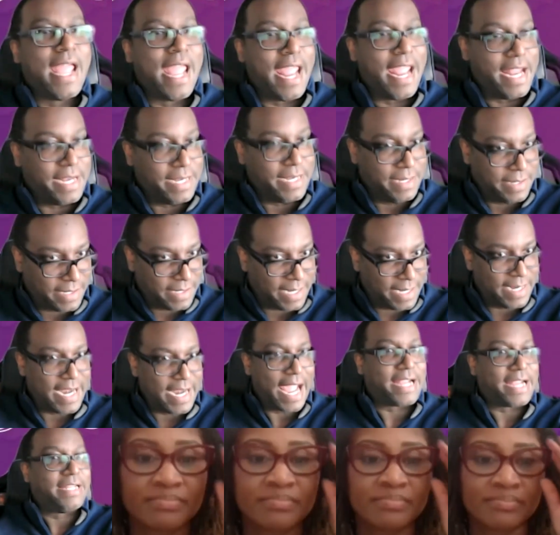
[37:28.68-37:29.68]
and
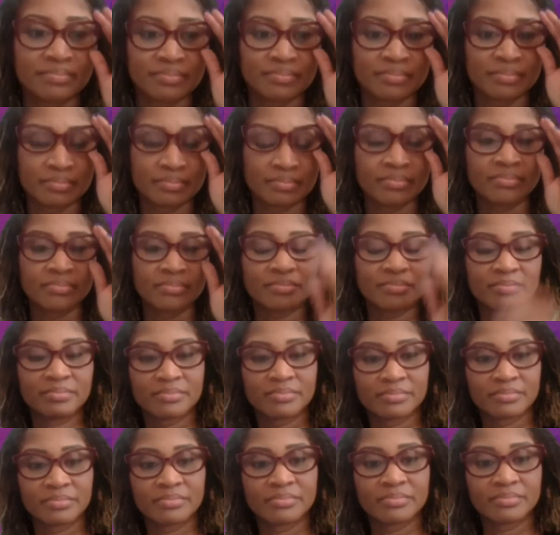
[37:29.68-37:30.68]
connect and listen to
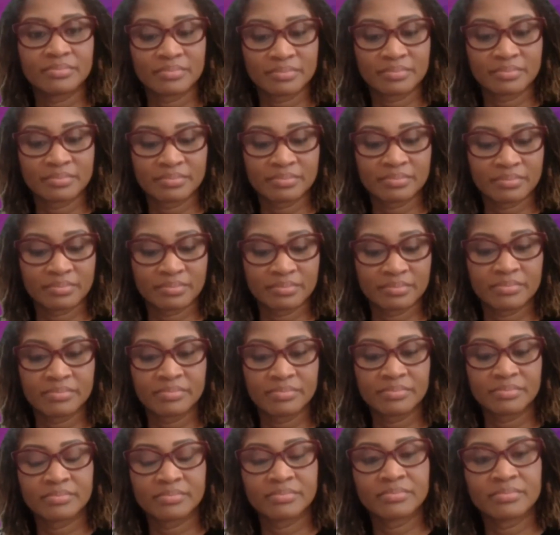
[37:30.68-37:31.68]
one another. And then we
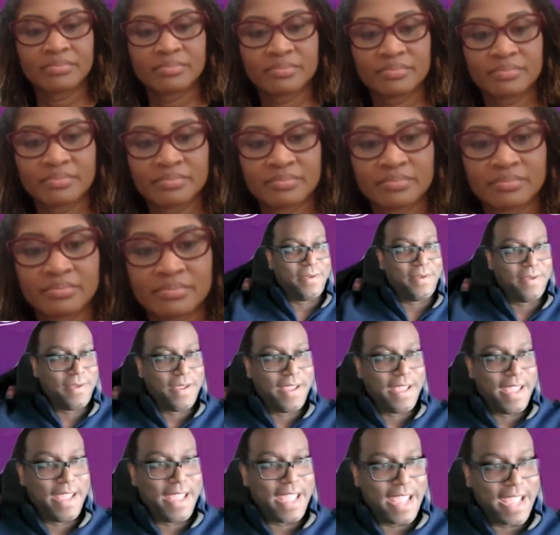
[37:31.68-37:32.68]
separate again
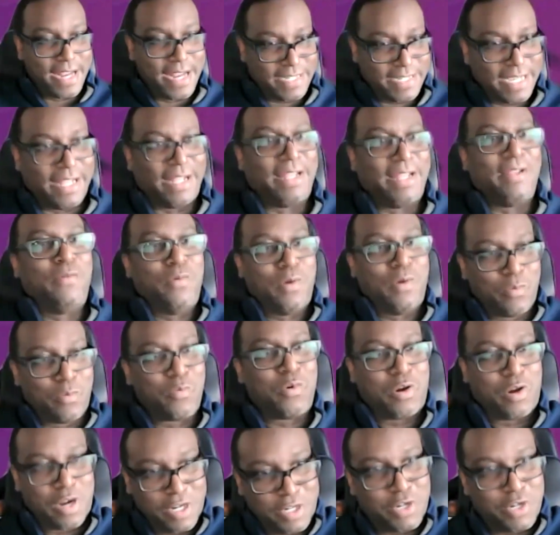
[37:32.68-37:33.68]
until
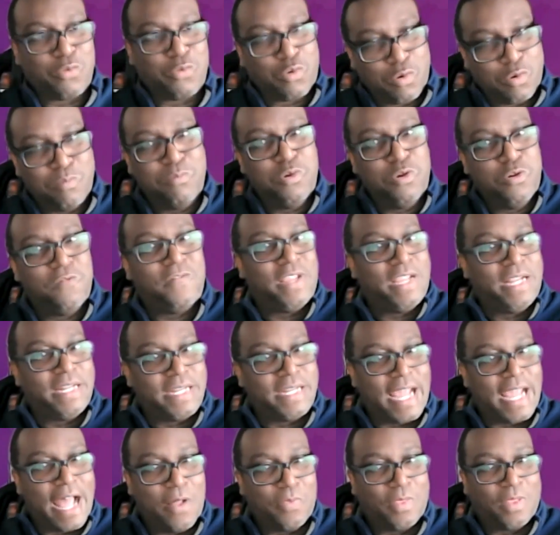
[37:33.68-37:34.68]
we're moving
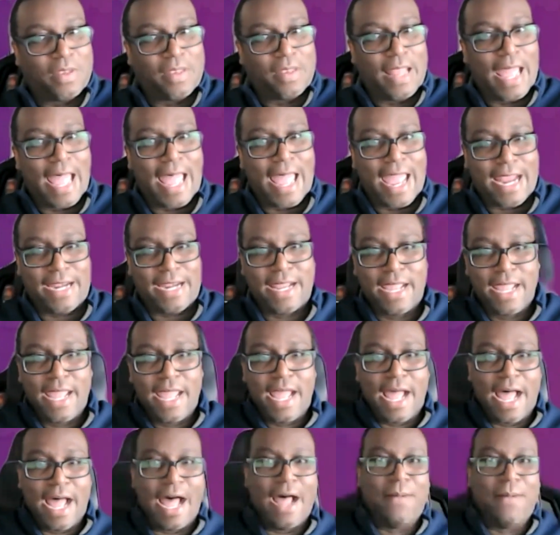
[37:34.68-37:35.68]
down the line.
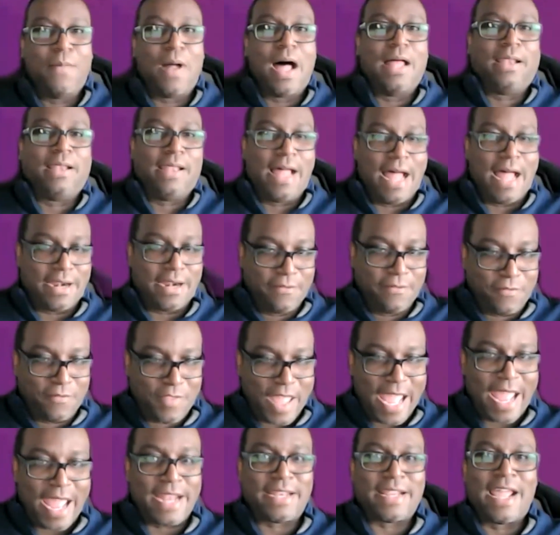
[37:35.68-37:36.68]
A lot of
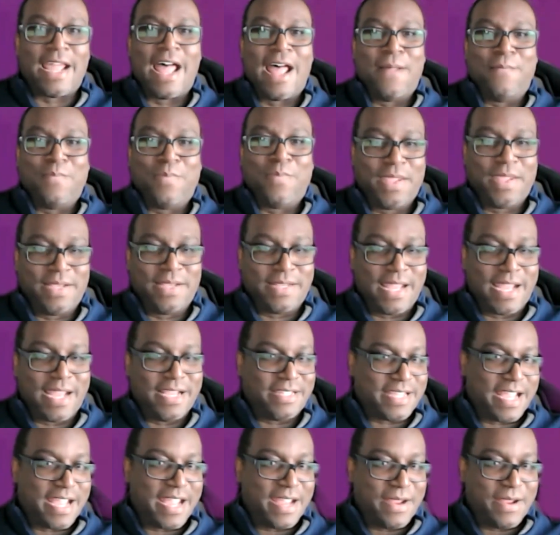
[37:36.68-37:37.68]

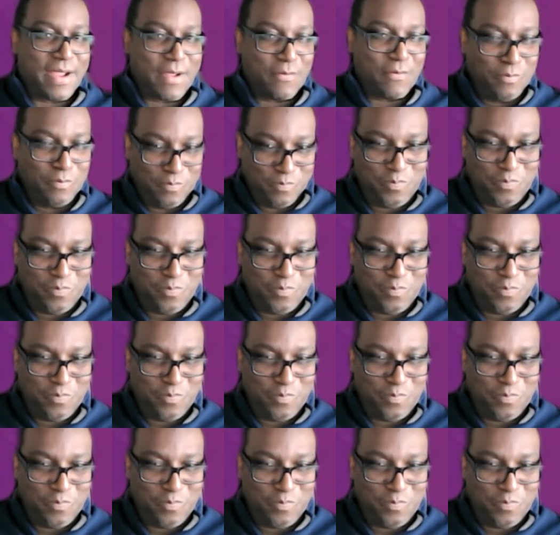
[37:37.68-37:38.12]
that,